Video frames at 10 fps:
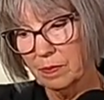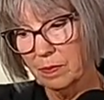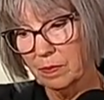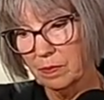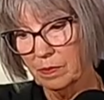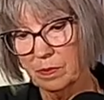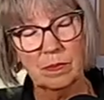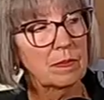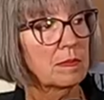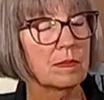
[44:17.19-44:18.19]

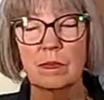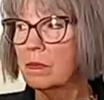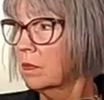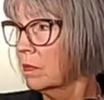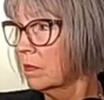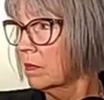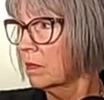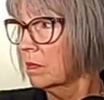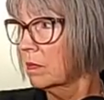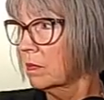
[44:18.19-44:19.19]

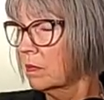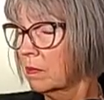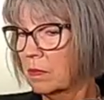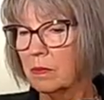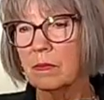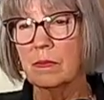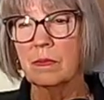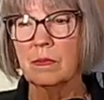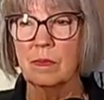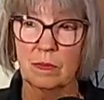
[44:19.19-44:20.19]

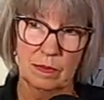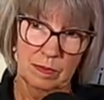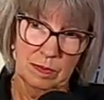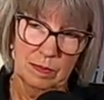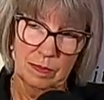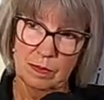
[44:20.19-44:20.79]
(silent)